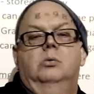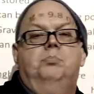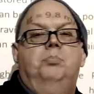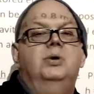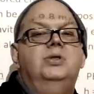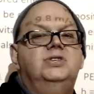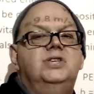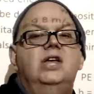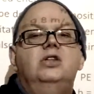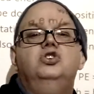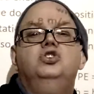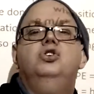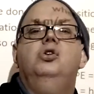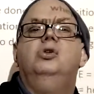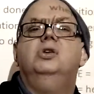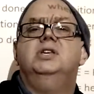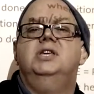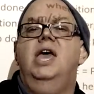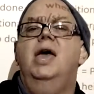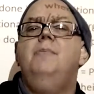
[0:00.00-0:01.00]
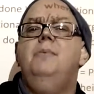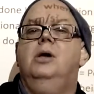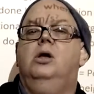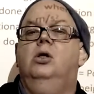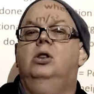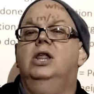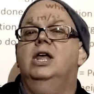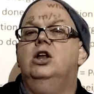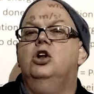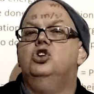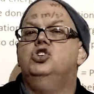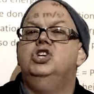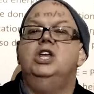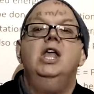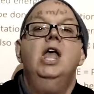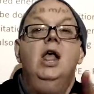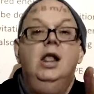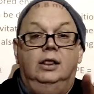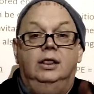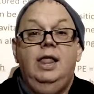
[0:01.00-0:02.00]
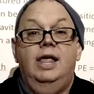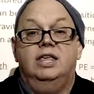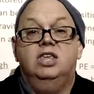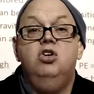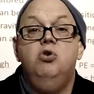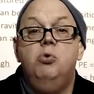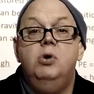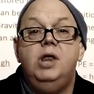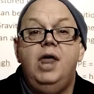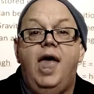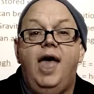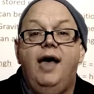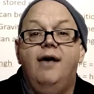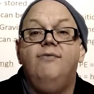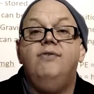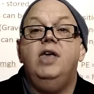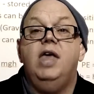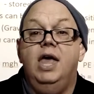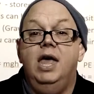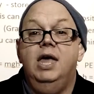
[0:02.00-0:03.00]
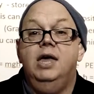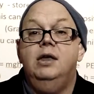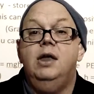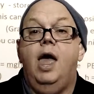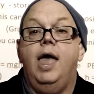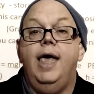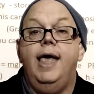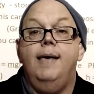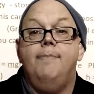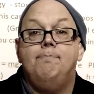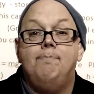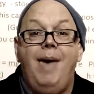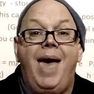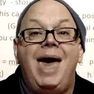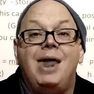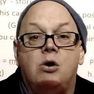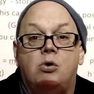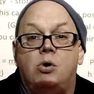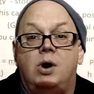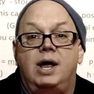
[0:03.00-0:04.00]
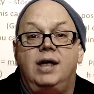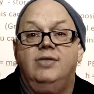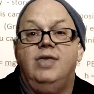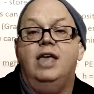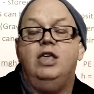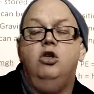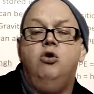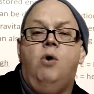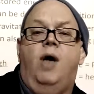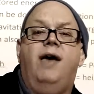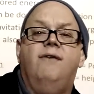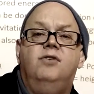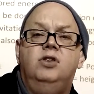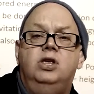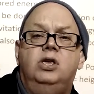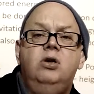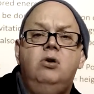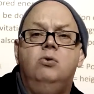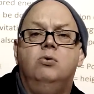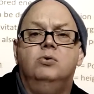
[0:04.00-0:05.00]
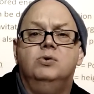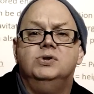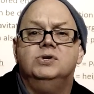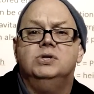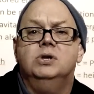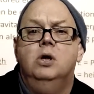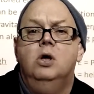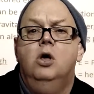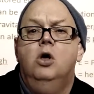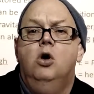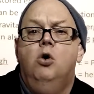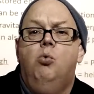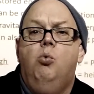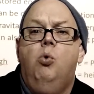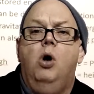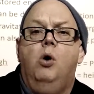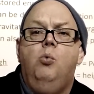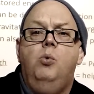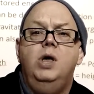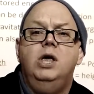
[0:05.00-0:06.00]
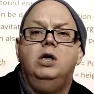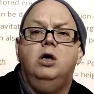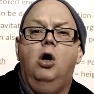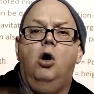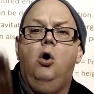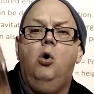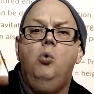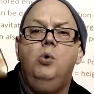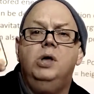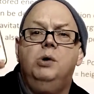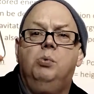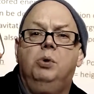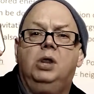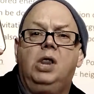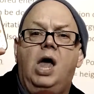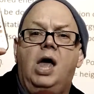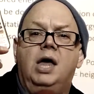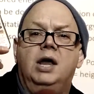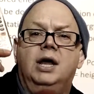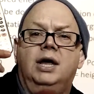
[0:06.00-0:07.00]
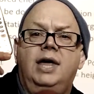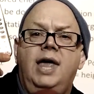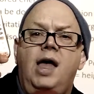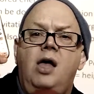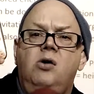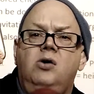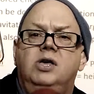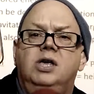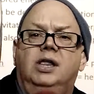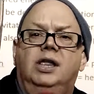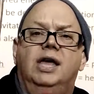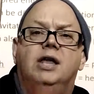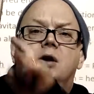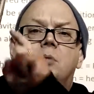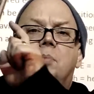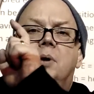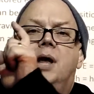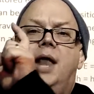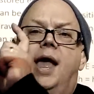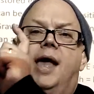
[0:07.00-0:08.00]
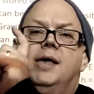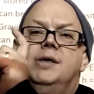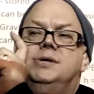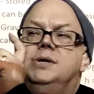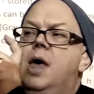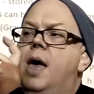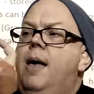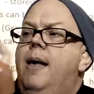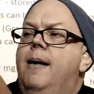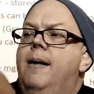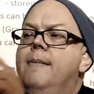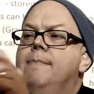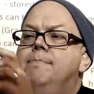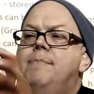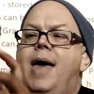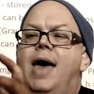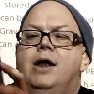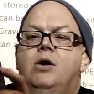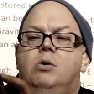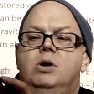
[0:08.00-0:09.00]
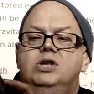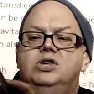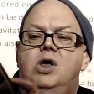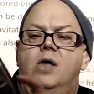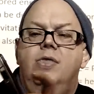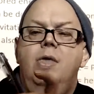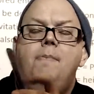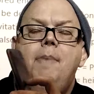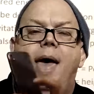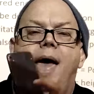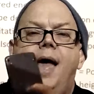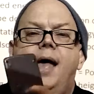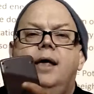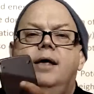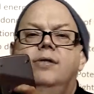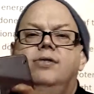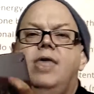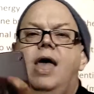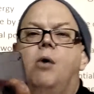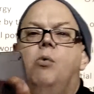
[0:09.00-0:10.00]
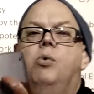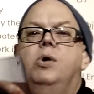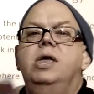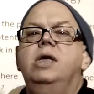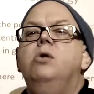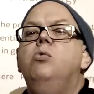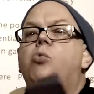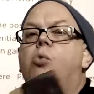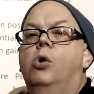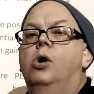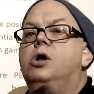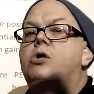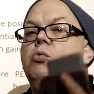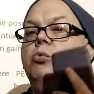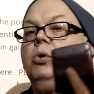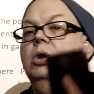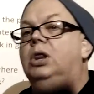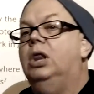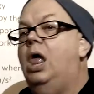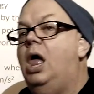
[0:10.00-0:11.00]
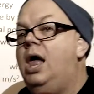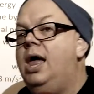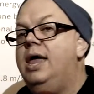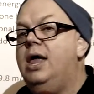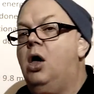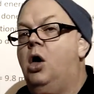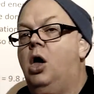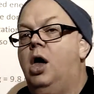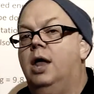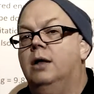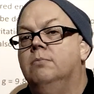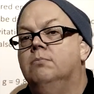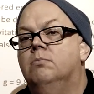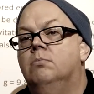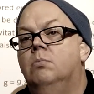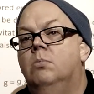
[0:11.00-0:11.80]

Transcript: potential chemical energy like you would have in a battery that you haven't used. Where we go, we rely on a calculator, but it has batteries on the back that we would rely on.